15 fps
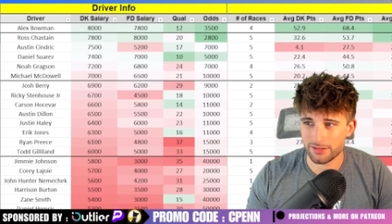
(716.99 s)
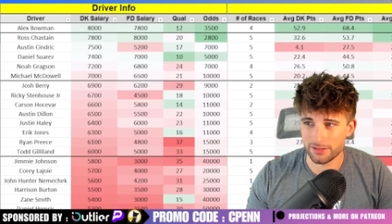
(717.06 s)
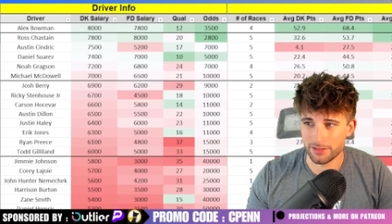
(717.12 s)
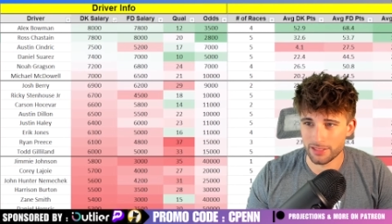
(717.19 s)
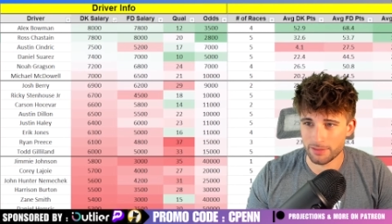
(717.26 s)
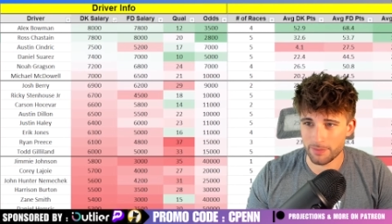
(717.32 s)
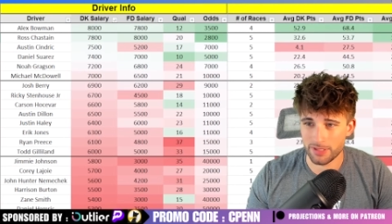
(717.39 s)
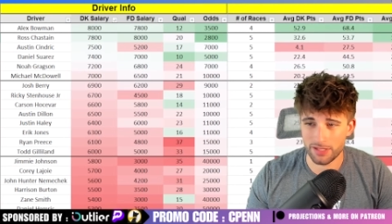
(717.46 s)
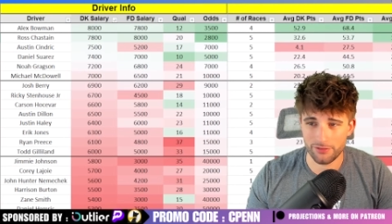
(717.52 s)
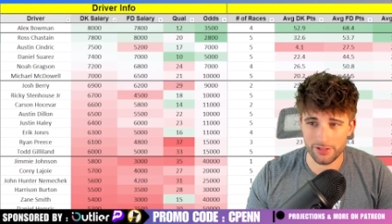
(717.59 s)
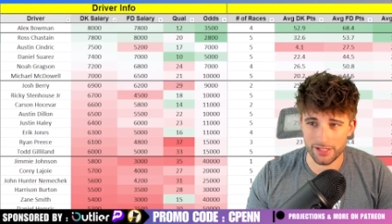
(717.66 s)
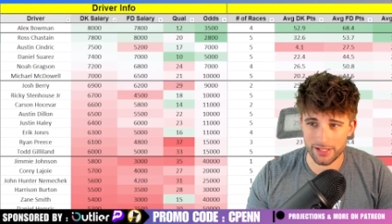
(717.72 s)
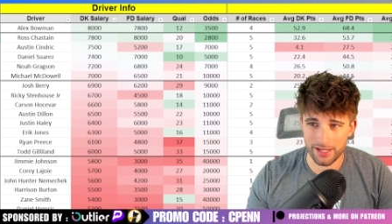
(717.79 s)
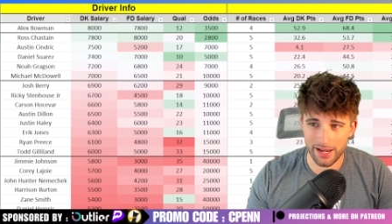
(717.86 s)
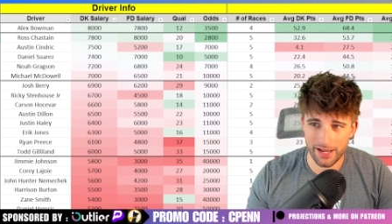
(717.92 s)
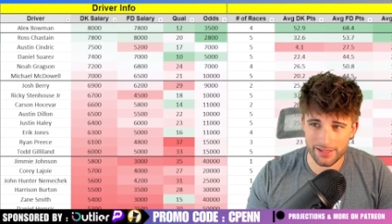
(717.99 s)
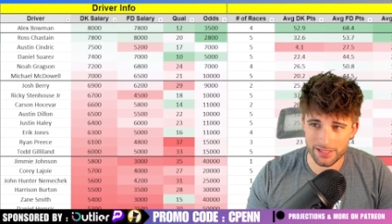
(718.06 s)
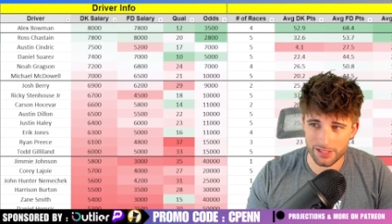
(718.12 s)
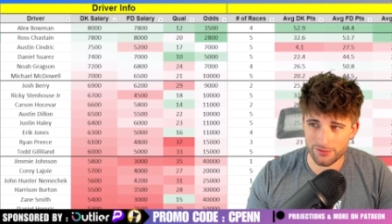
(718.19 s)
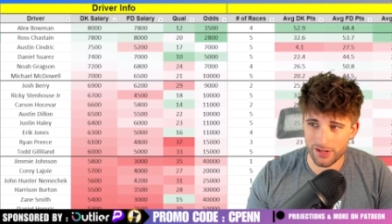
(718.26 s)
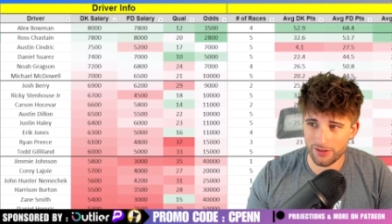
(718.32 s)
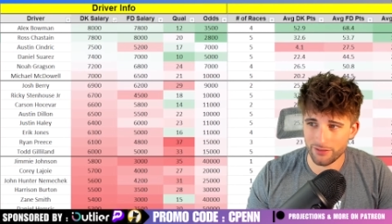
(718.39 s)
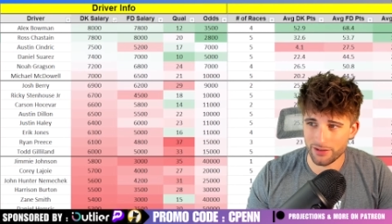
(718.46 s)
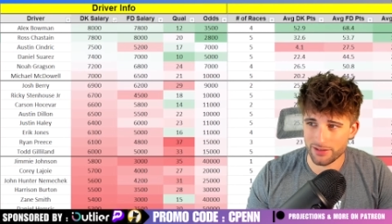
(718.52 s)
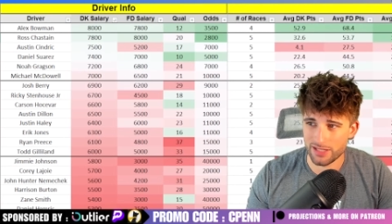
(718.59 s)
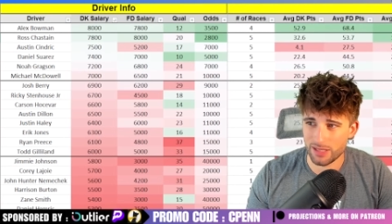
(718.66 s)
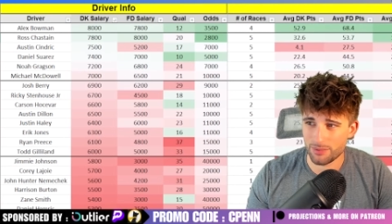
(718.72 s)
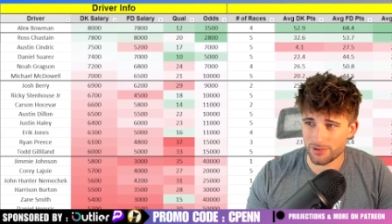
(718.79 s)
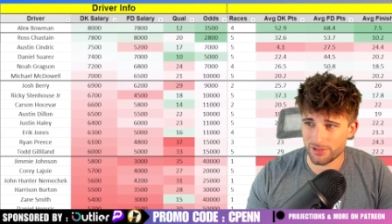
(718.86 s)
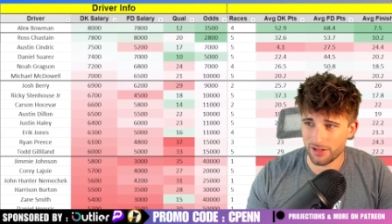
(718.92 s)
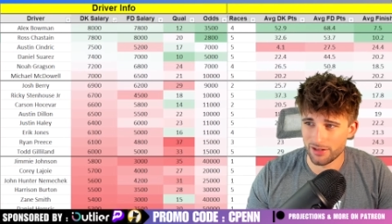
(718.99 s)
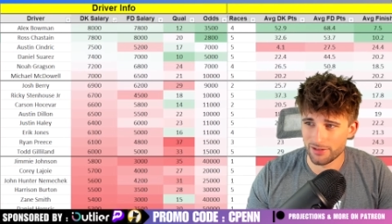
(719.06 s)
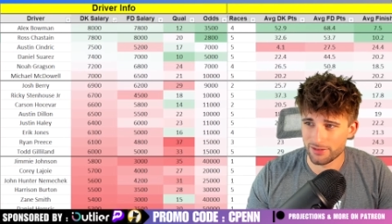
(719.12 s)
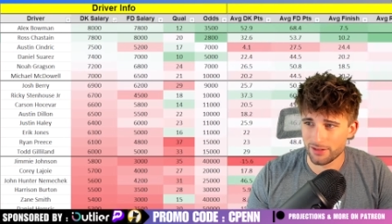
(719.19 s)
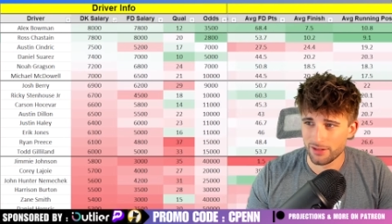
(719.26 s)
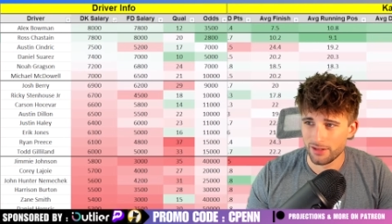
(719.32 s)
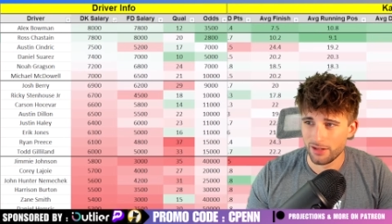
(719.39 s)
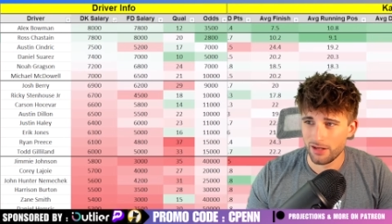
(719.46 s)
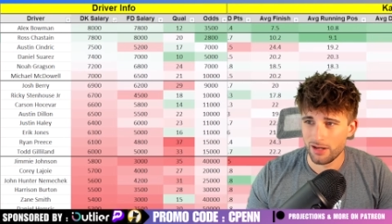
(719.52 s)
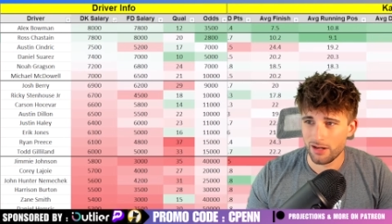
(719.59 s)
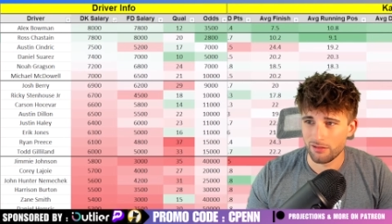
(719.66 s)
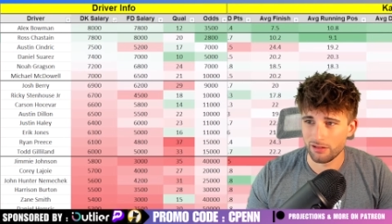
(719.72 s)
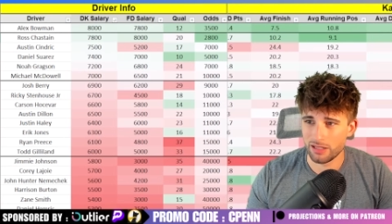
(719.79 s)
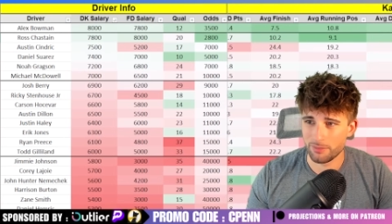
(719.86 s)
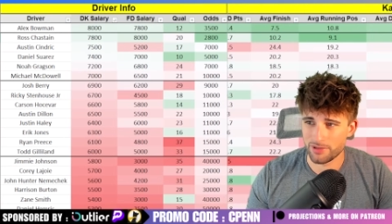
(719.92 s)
and specifically at Kansas, five race sample size, running